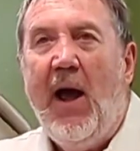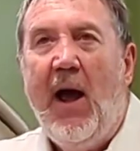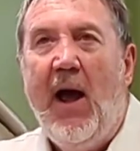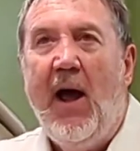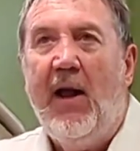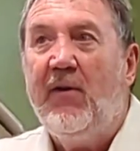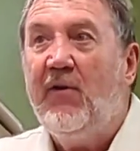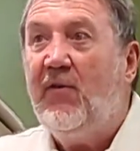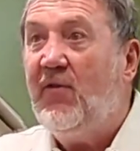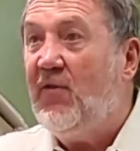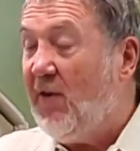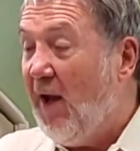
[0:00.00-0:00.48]

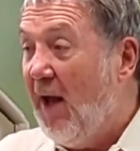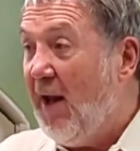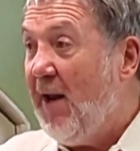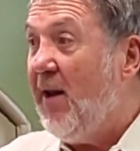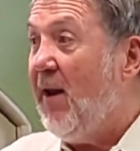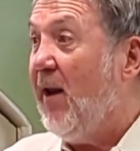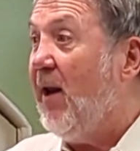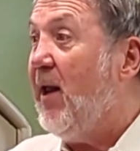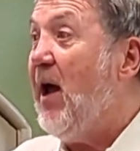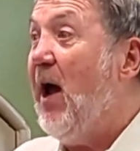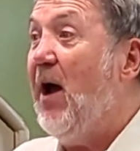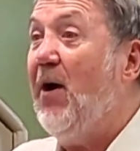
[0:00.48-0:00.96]
and
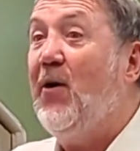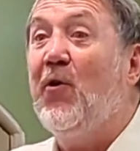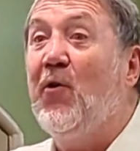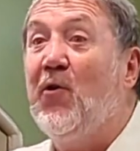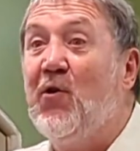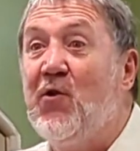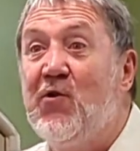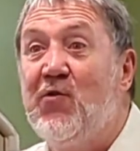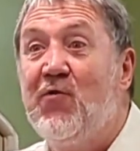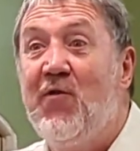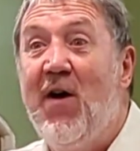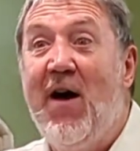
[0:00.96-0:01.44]
suddenly I
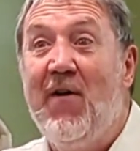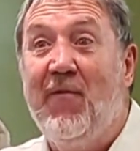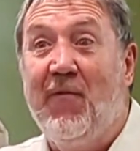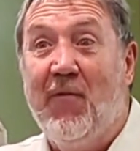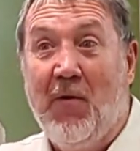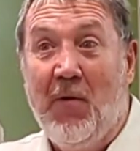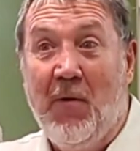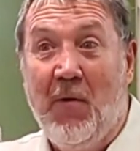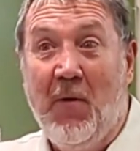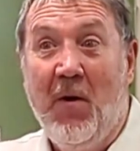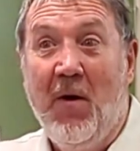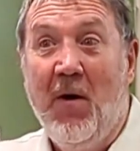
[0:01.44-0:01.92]
couldn't
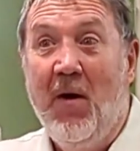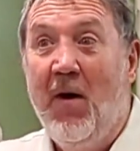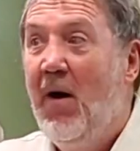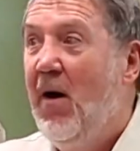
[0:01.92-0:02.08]
travel.